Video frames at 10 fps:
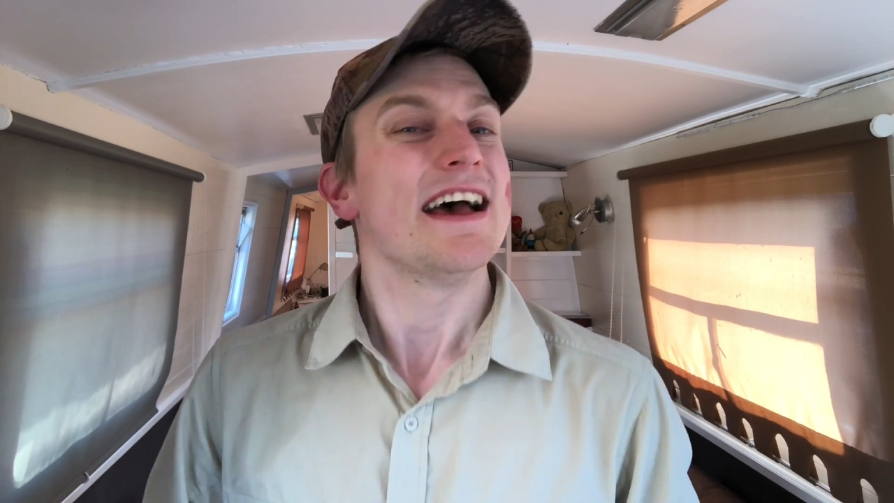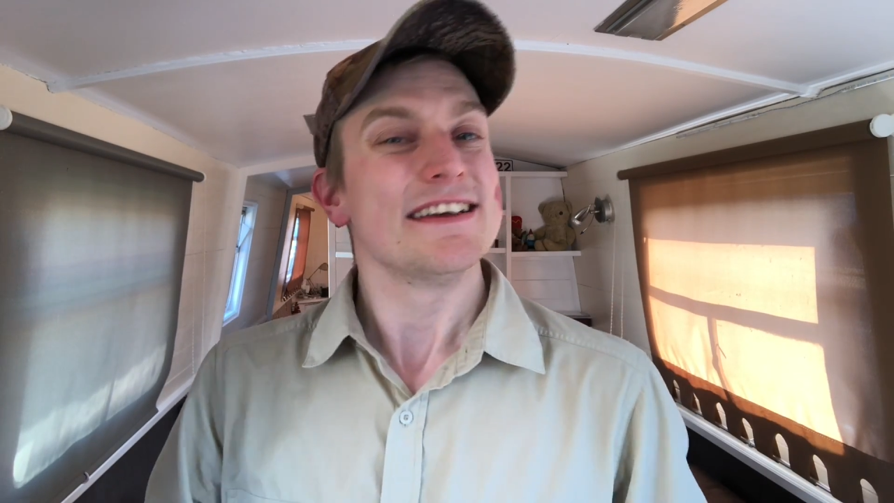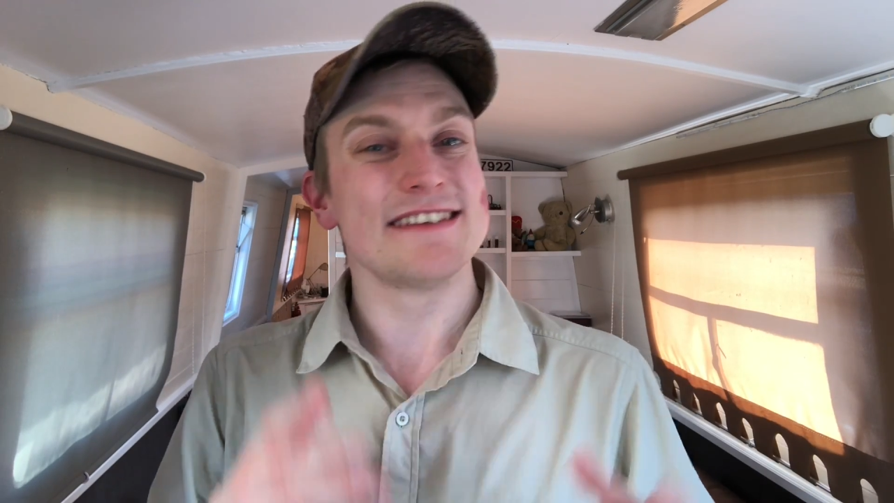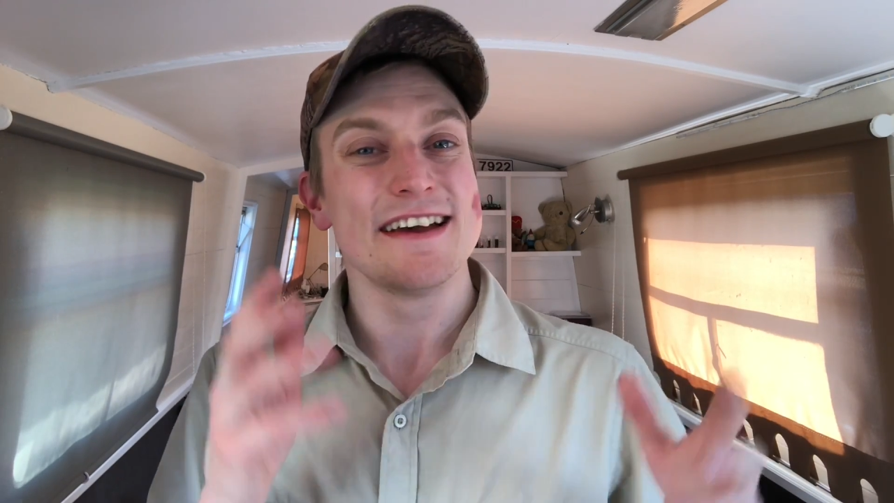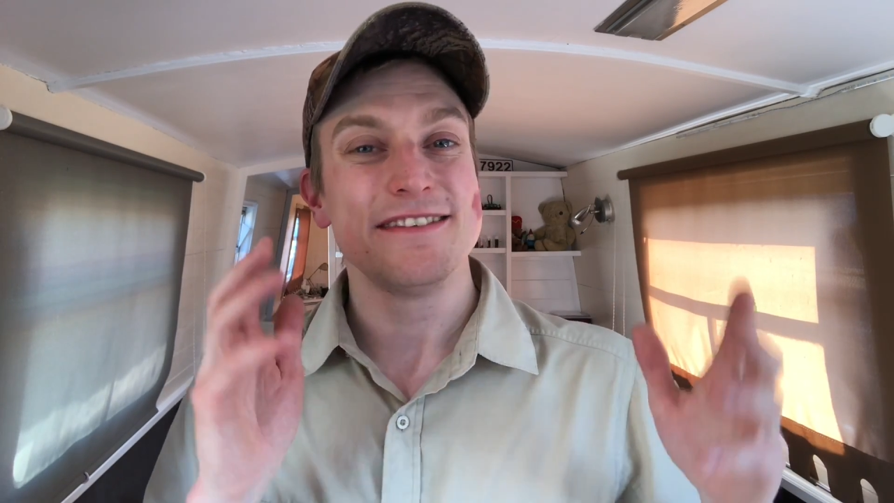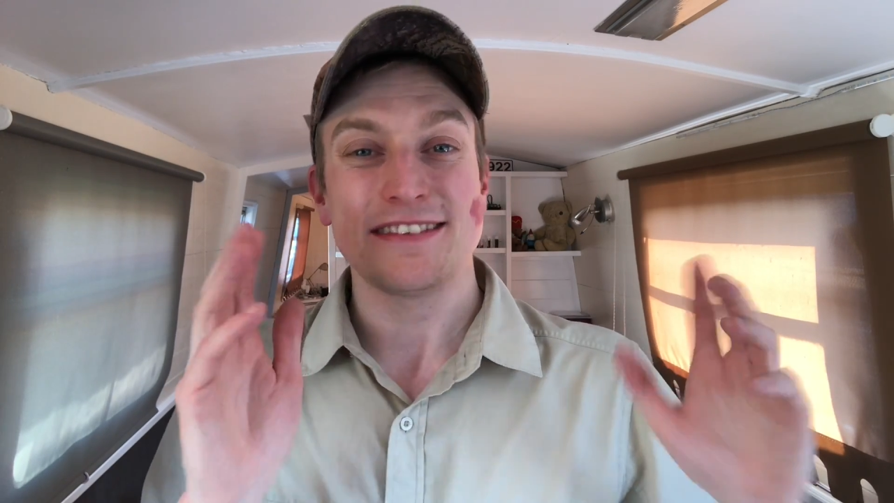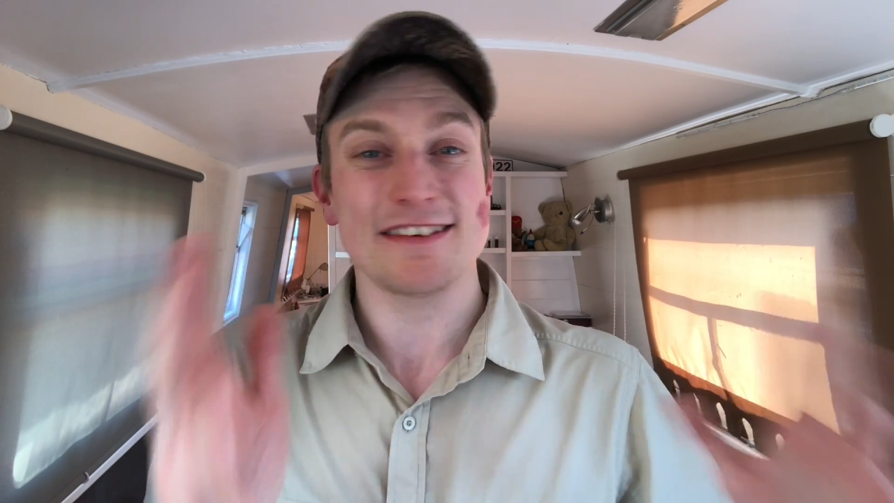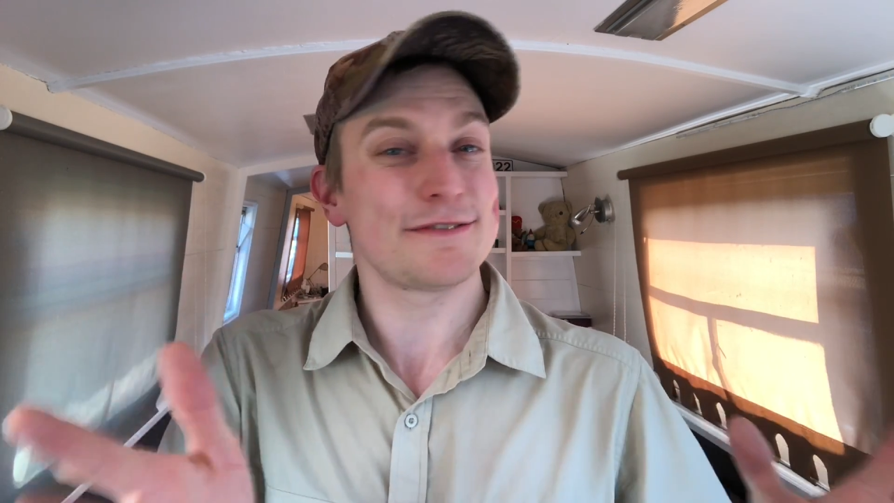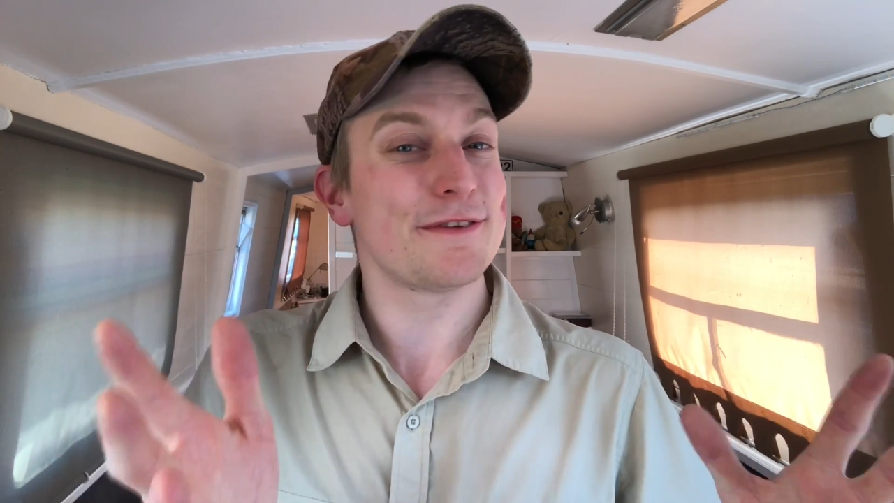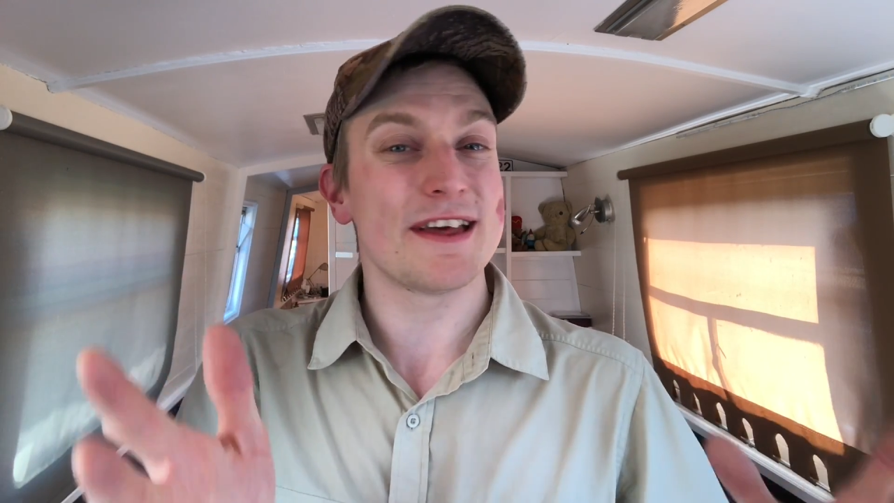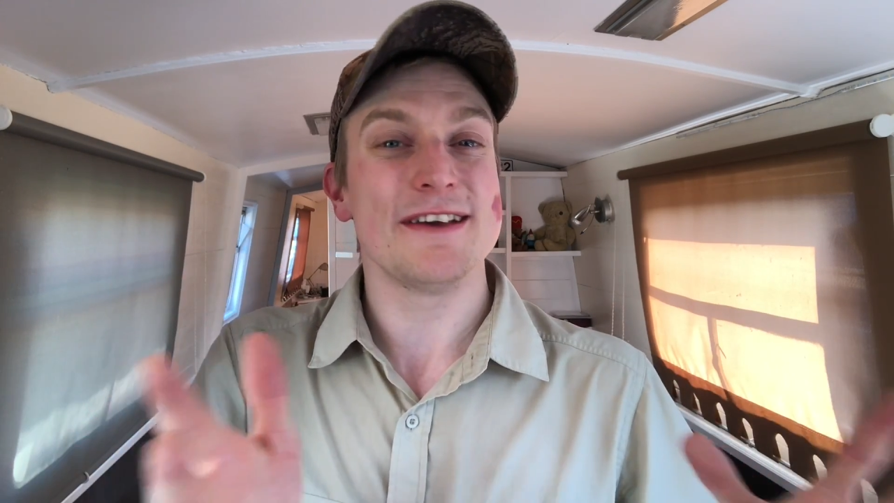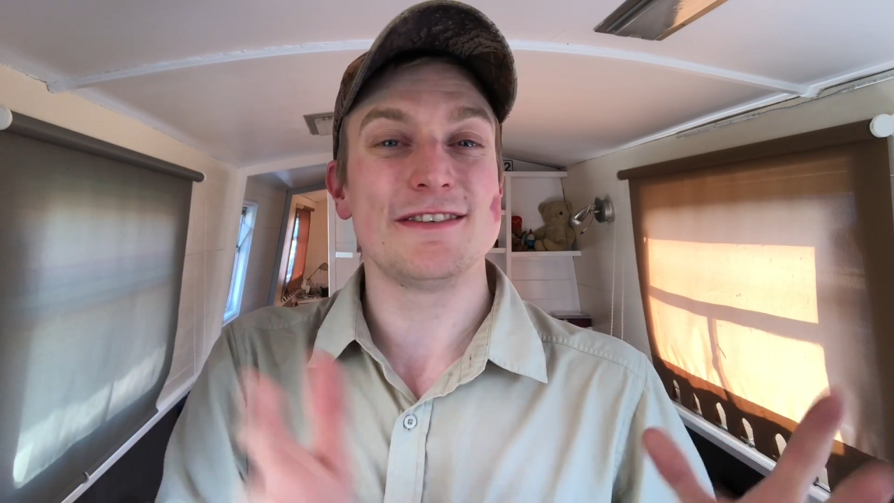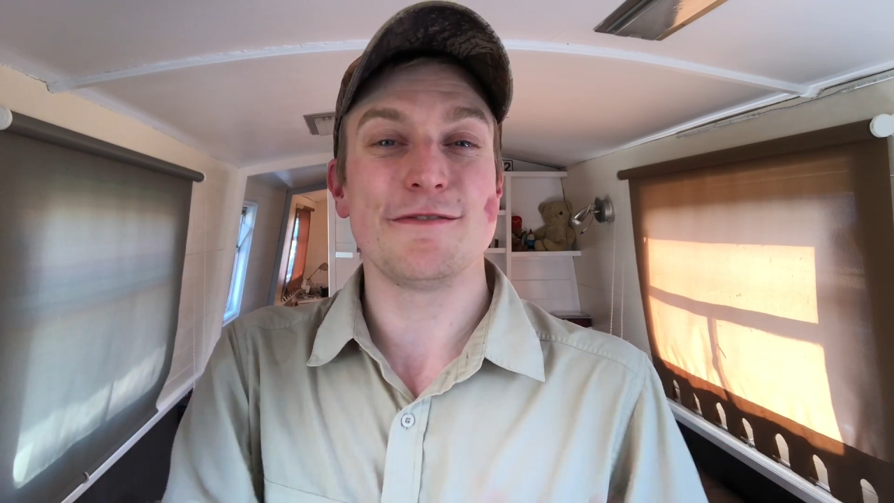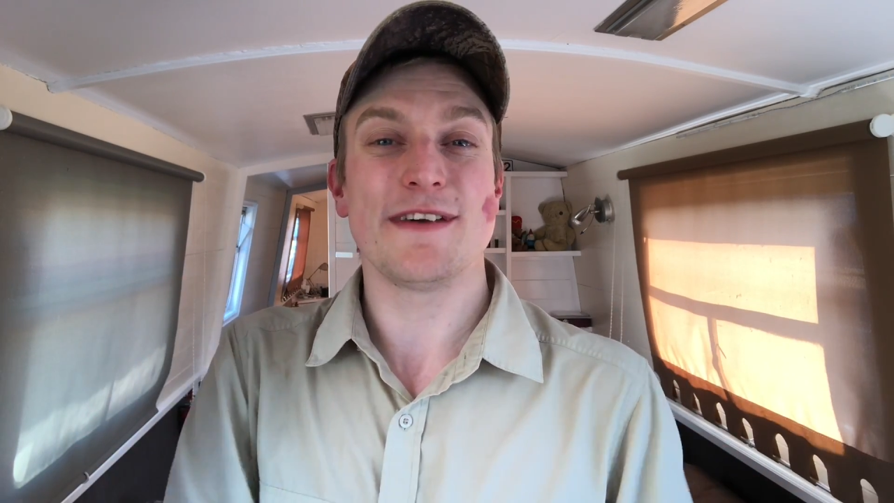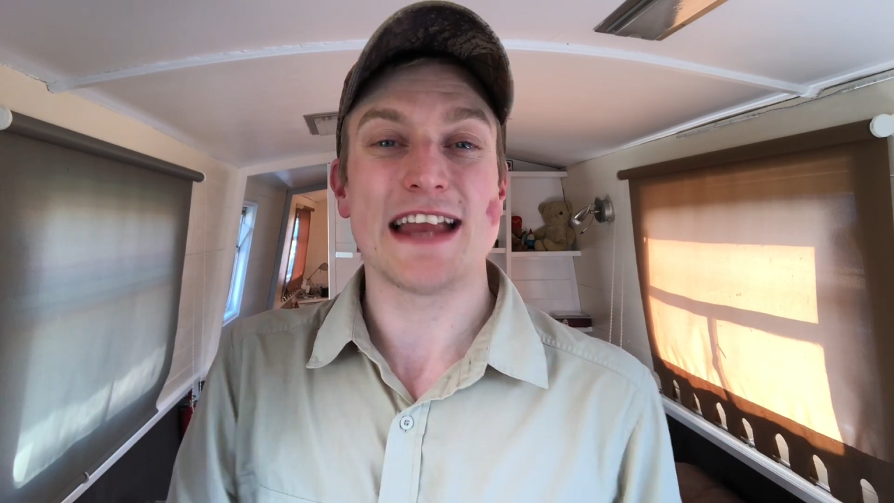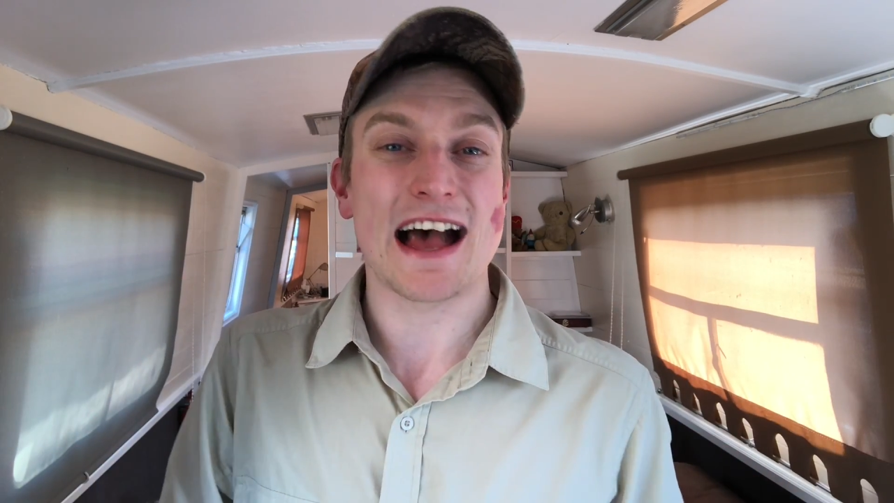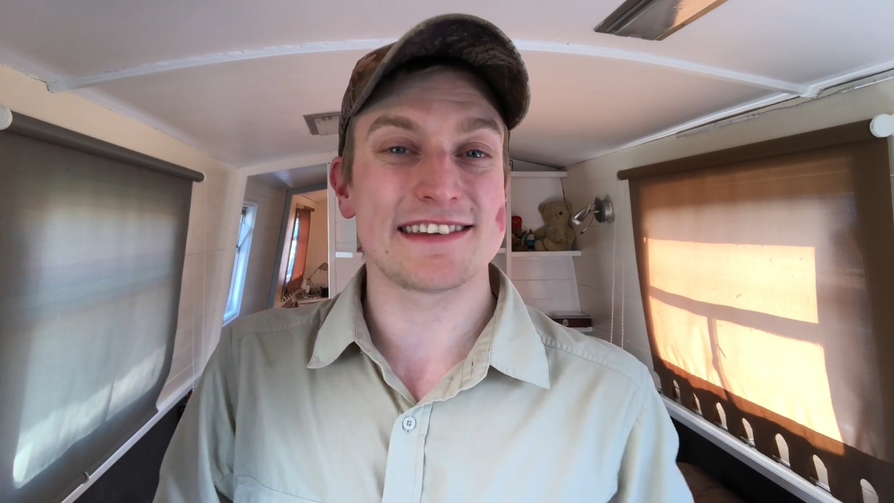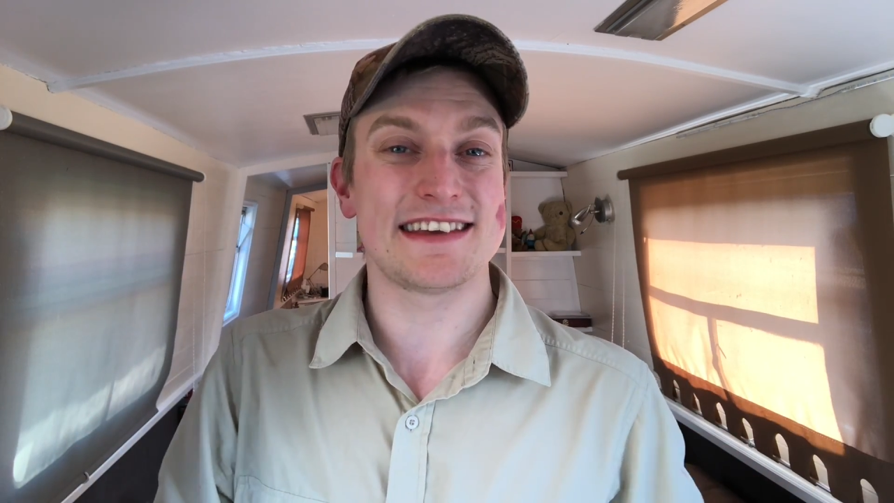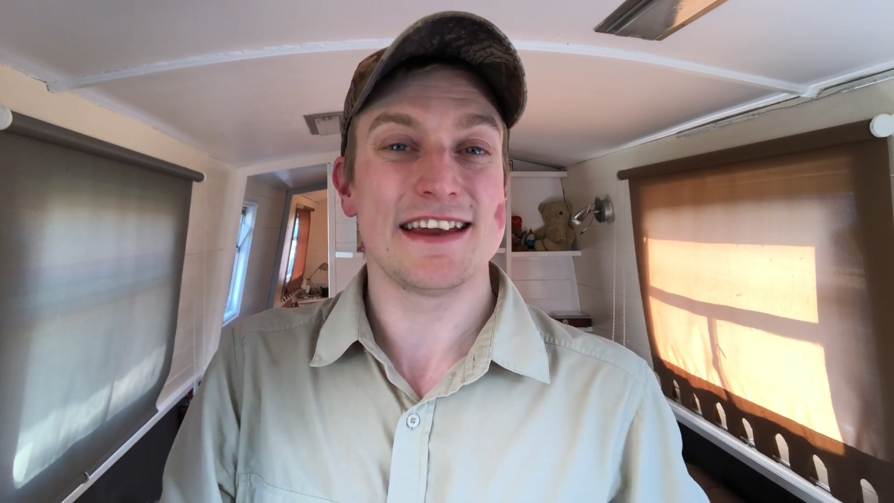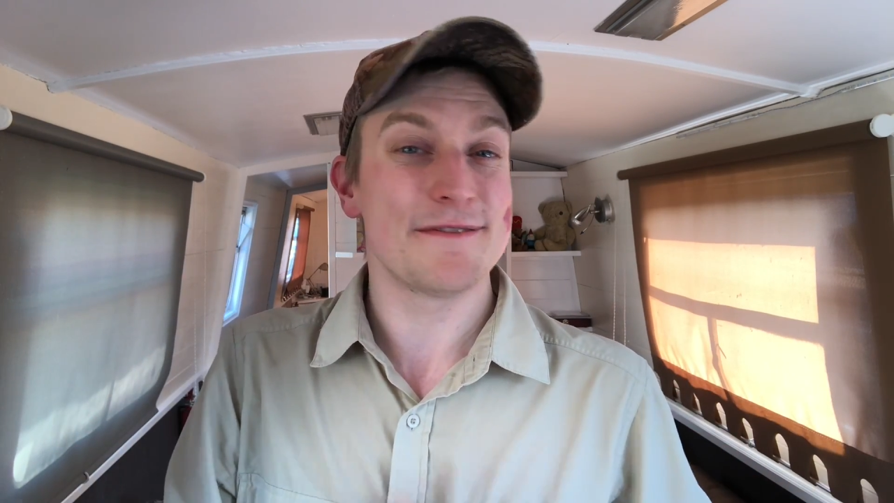So just for those who've been
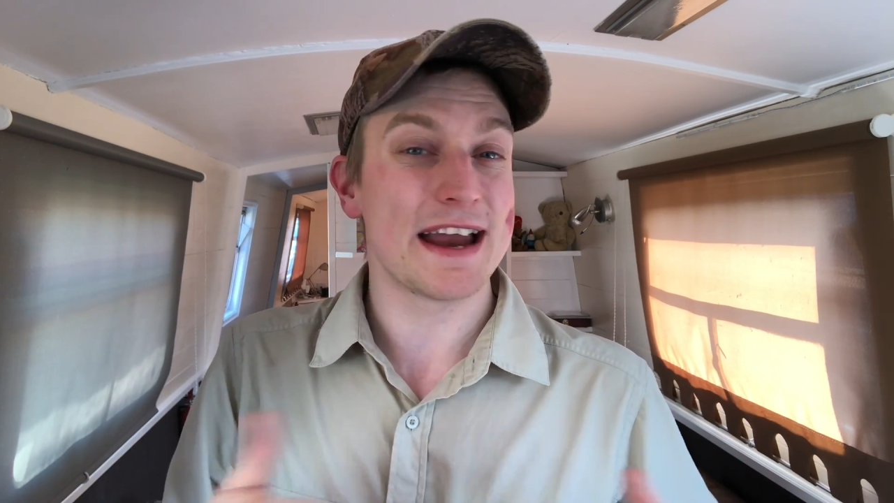asking